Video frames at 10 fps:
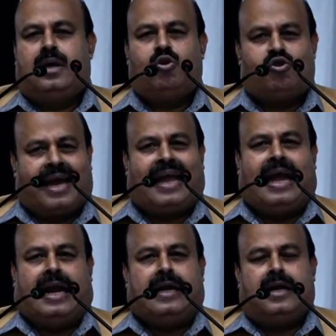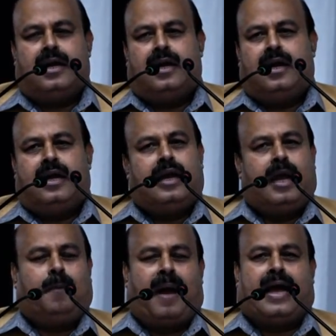Second,
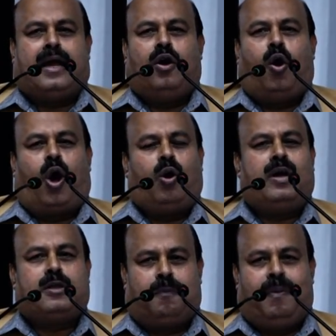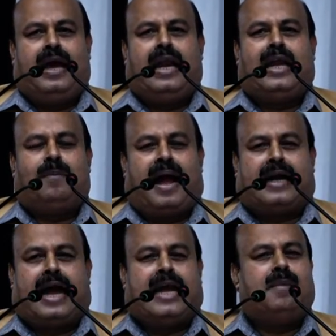if I always feel, in
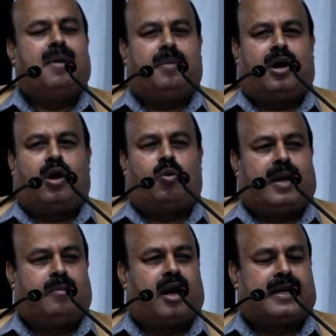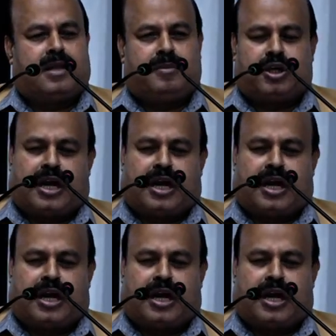fact, I remember on one of the occasions, Mr.